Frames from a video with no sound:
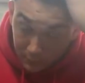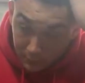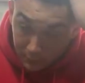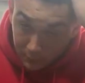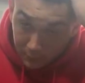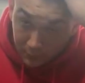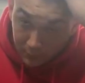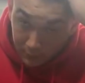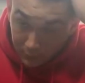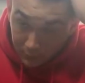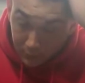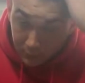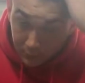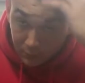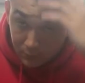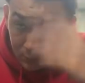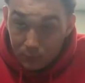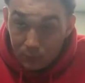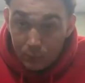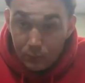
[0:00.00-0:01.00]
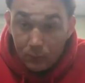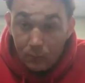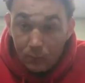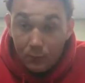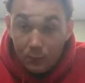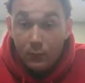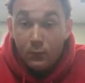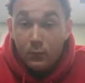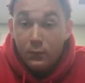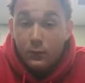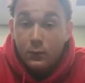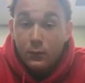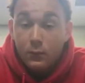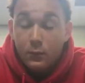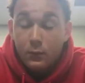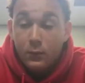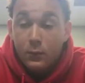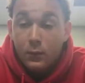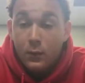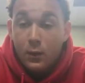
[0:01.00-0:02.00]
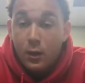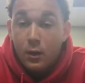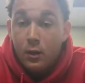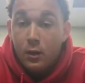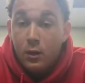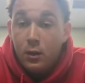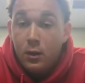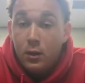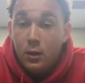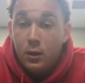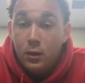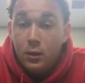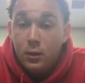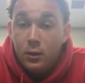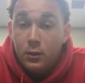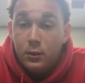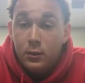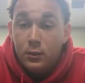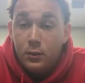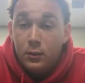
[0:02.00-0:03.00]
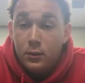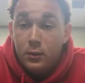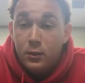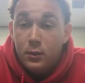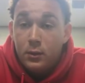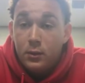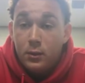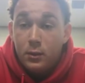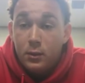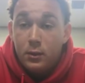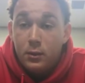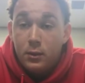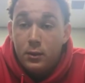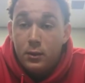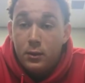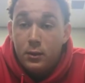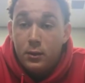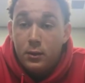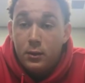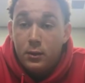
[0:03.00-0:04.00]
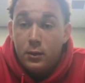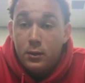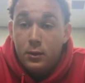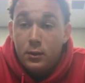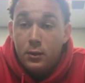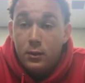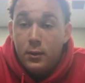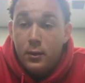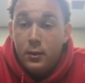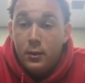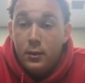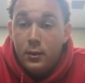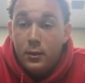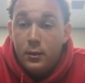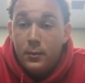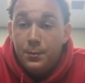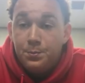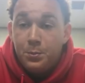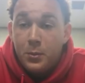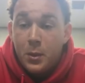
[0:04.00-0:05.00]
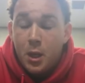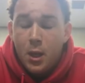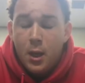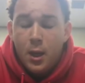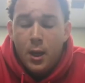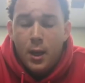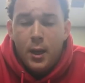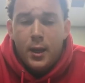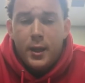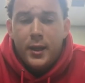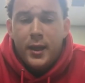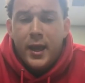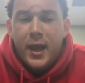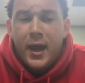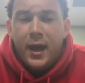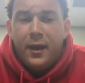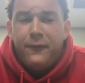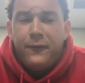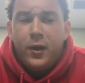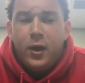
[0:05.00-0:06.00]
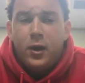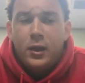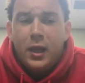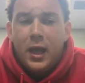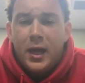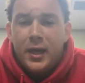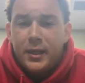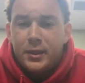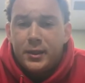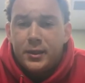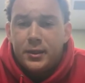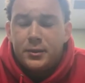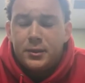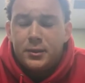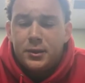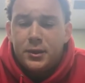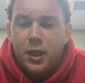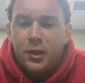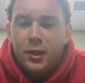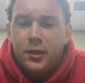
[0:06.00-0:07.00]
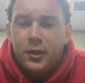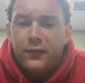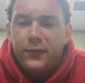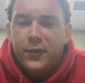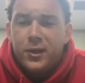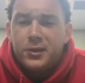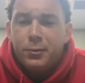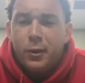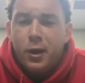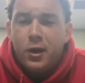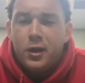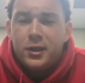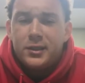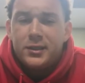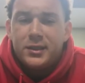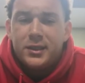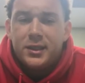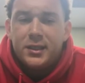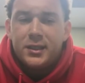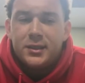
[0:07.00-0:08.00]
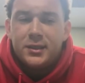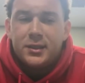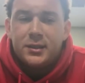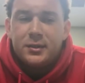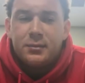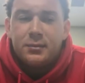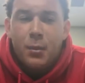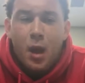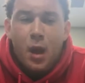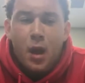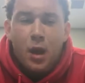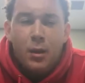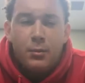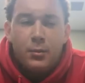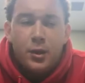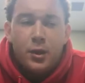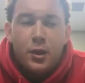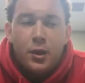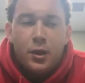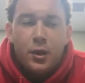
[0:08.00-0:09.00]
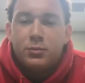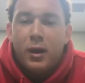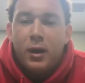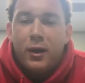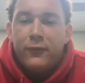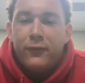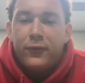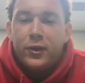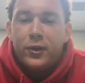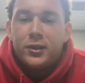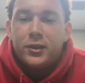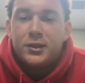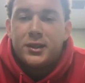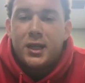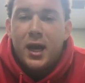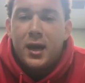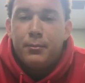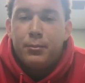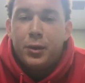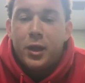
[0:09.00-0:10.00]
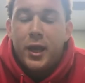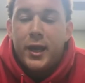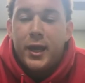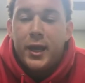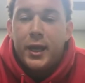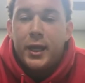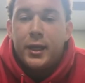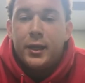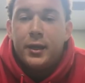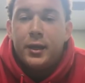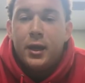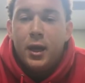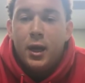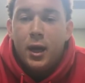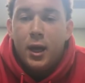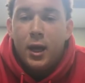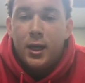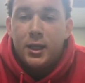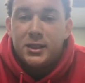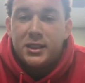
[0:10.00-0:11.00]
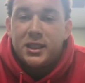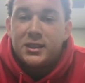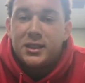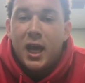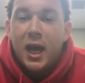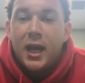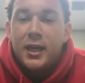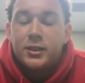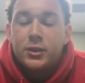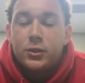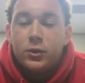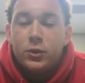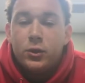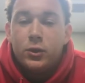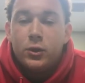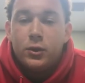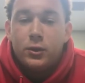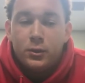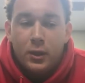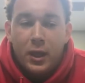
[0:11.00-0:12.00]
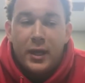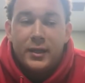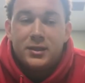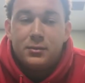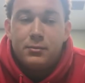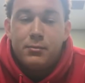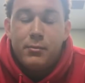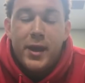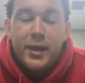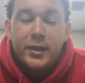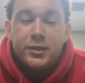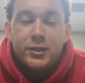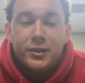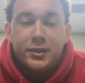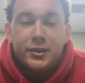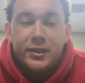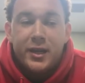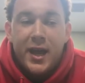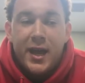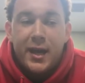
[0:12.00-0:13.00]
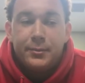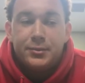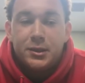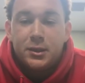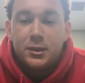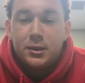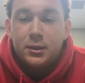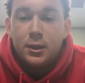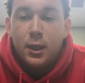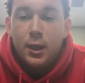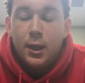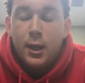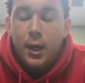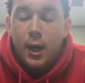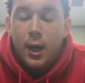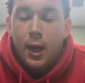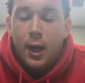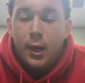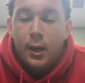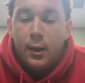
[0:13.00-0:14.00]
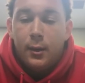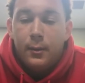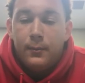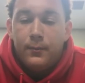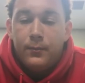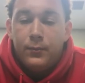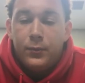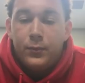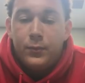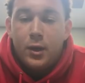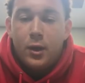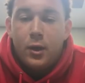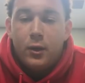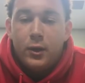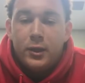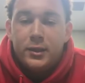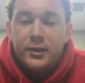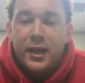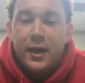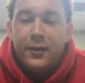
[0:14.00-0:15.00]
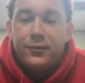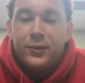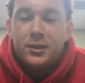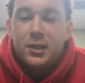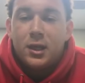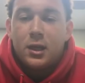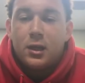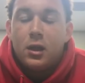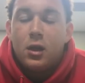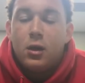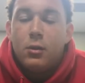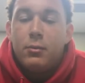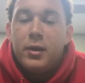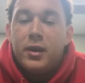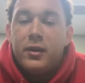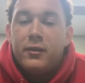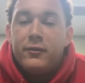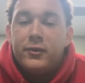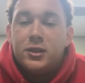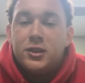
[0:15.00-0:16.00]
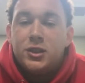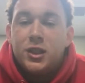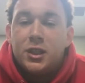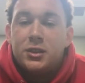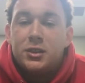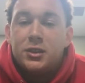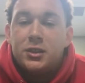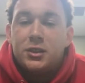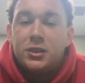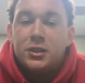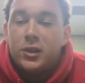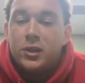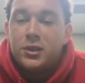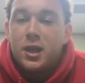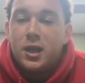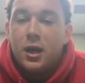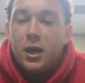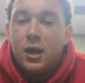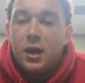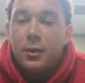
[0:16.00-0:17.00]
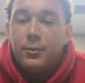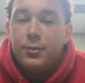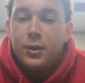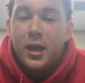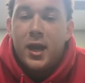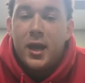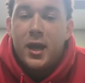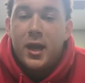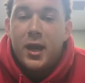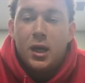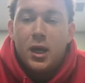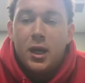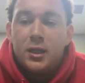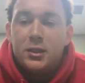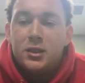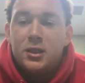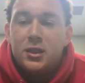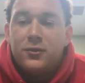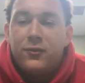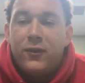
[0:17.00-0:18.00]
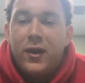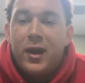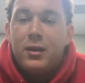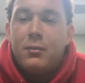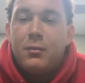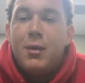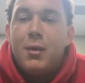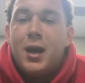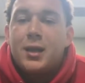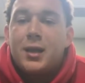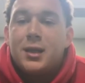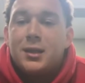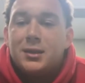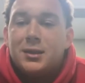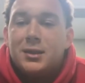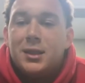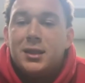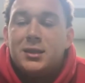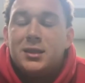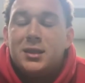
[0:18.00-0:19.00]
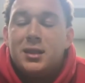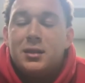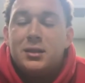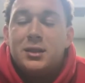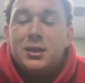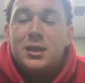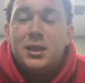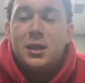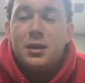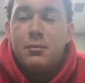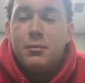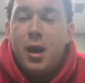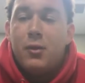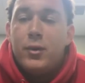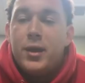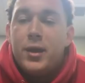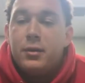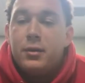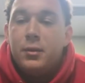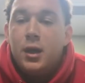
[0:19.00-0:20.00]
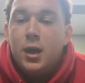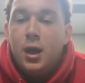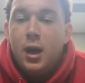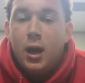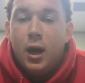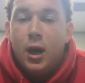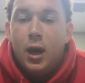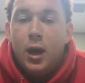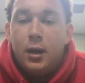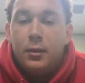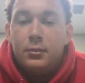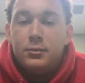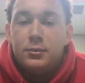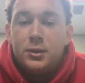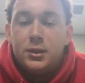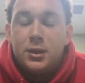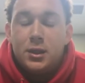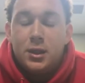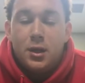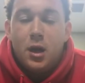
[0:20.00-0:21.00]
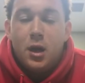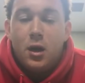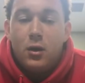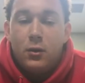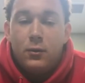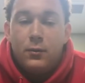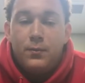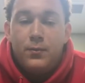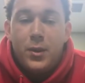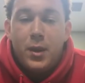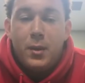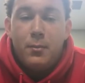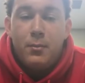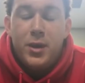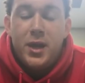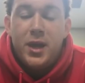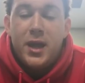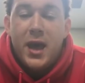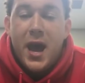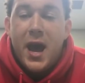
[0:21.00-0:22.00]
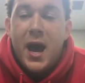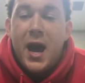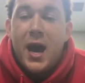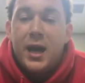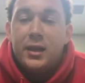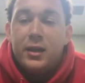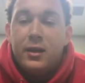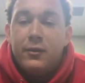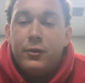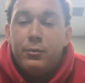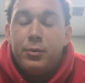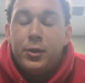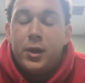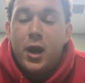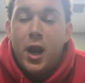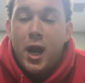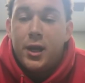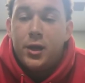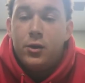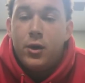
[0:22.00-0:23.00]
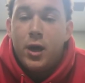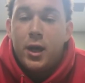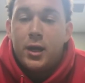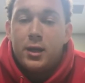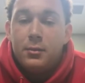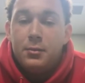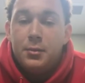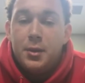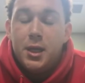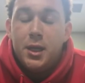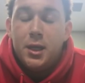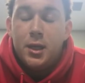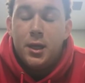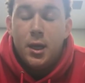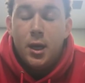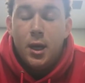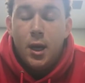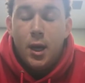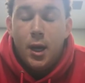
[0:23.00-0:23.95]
your, your your draft prospects, and where do you think you turned the um, turned the page that year? Yeah, I felt like during the first part of the season, um, you know, it was my first time playing uh, since high school, like some major snaps. And, um, you know, it definitely took a little bit of adjustment the first couple games, uh, just finding my consistency and my rhythm um, to, you know, be that high level player I knew I could be.